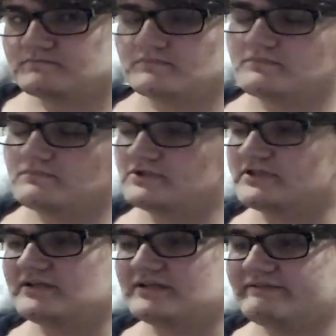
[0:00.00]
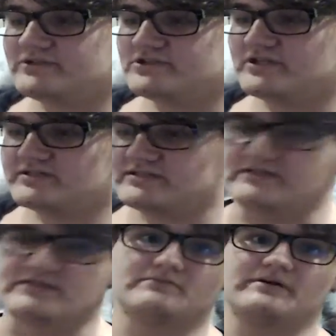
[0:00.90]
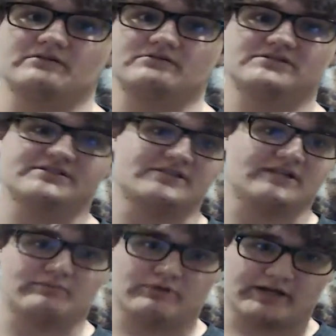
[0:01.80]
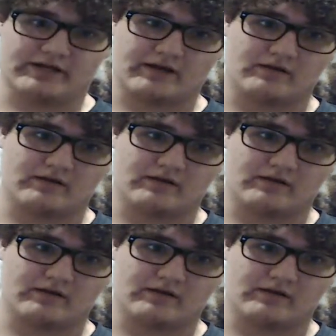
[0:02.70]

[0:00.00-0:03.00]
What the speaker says: with the 11 shots, it hit about 68.88.